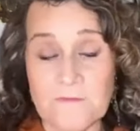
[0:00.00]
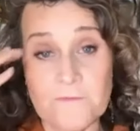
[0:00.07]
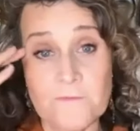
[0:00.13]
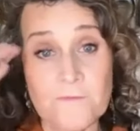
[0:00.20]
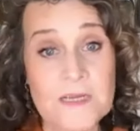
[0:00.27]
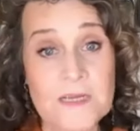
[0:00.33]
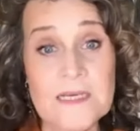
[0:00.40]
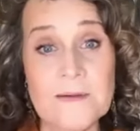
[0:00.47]

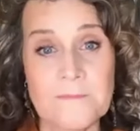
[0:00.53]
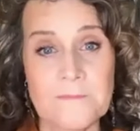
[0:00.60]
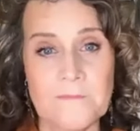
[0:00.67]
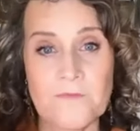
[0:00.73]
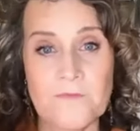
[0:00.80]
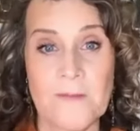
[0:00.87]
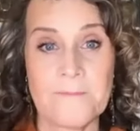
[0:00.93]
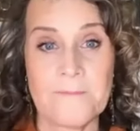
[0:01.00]
freedom
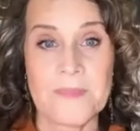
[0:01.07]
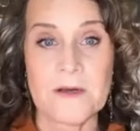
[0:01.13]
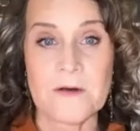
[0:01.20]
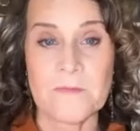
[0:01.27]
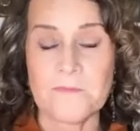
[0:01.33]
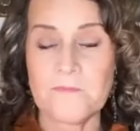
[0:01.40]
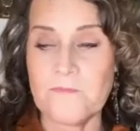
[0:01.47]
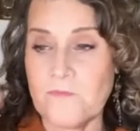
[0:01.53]
from
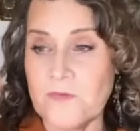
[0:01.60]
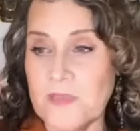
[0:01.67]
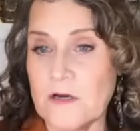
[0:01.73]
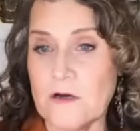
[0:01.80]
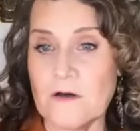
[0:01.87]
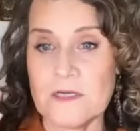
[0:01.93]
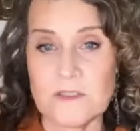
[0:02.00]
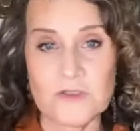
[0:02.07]
their
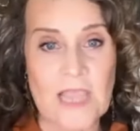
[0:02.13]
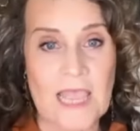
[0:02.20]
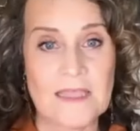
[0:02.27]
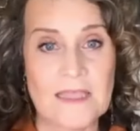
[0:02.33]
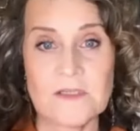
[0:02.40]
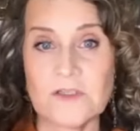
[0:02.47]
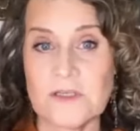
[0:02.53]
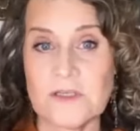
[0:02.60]
fear and
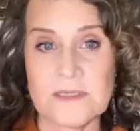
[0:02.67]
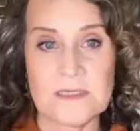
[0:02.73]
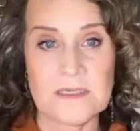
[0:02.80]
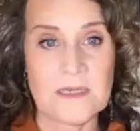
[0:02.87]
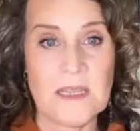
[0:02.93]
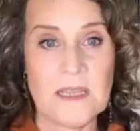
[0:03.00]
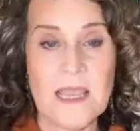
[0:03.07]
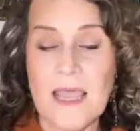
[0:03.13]
challenges
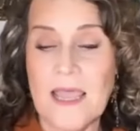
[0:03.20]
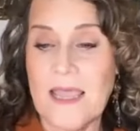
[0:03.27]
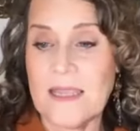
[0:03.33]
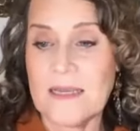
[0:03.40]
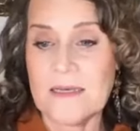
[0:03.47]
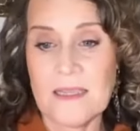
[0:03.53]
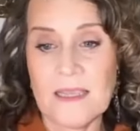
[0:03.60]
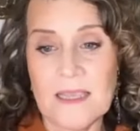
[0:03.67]
and
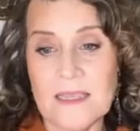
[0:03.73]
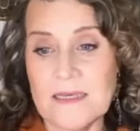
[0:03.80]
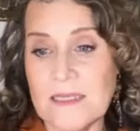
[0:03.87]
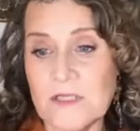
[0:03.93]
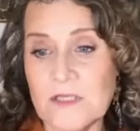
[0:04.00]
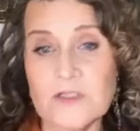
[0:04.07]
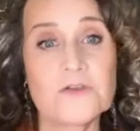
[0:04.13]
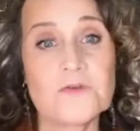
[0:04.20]

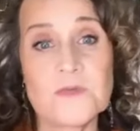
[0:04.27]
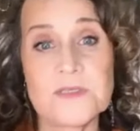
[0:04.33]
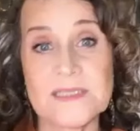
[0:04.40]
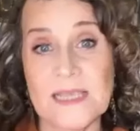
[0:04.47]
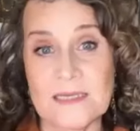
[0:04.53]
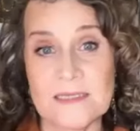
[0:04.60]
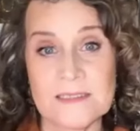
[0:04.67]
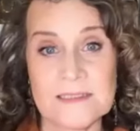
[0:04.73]
issues
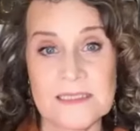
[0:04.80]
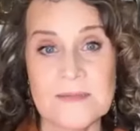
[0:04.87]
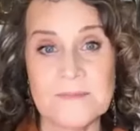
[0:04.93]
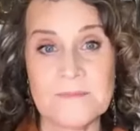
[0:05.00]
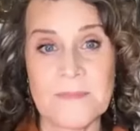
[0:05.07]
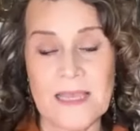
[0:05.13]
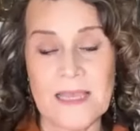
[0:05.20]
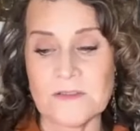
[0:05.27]
that
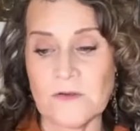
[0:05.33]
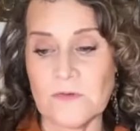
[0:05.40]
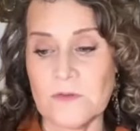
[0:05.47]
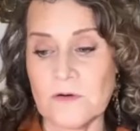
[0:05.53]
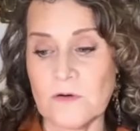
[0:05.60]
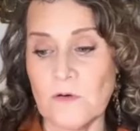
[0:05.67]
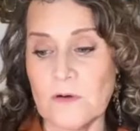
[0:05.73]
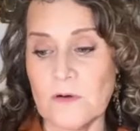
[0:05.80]
seem as though
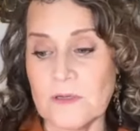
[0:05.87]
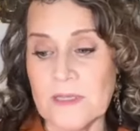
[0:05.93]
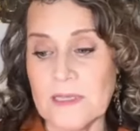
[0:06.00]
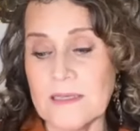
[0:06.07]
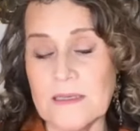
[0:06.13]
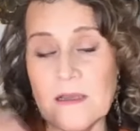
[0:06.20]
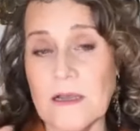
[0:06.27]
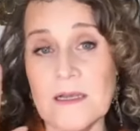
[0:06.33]
they're
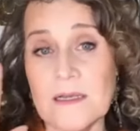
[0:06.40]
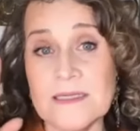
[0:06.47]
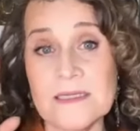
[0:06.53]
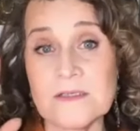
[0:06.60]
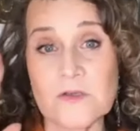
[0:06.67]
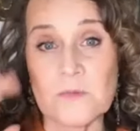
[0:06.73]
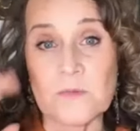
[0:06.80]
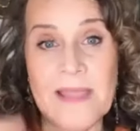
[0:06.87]

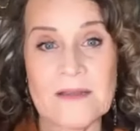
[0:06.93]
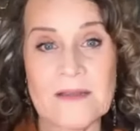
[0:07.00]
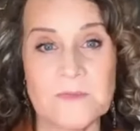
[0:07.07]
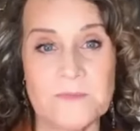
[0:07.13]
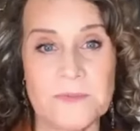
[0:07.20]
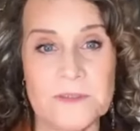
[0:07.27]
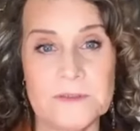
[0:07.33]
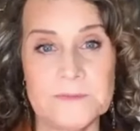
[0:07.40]

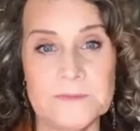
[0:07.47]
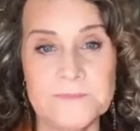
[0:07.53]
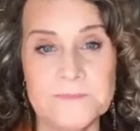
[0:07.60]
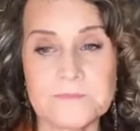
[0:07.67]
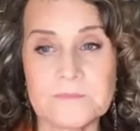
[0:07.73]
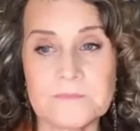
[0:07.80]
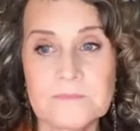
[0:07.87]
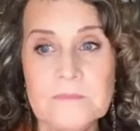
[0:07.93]
insurmountable,
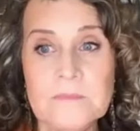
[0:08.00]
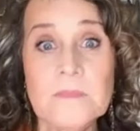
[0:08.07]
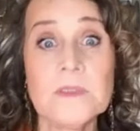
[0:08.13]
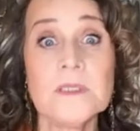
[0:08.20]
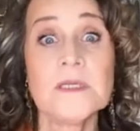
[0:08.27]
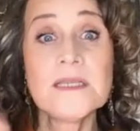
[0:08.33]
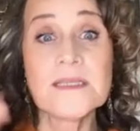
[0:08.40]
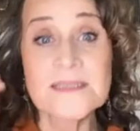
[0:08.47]

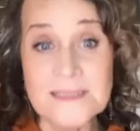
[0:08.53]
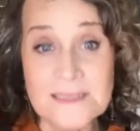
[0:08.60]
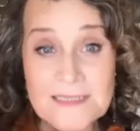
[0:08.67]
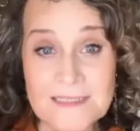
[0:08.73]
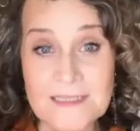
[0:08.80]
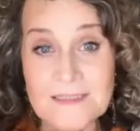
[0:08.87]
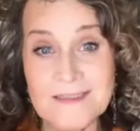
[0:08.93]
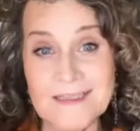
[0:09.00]

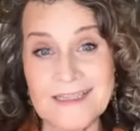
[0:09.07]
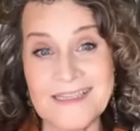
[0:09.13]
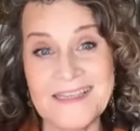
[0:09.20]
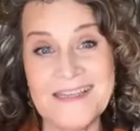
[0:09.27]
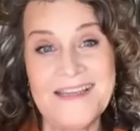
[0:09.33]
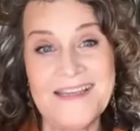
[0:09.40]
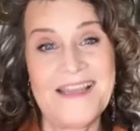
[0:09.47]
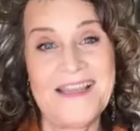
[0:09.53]
consistently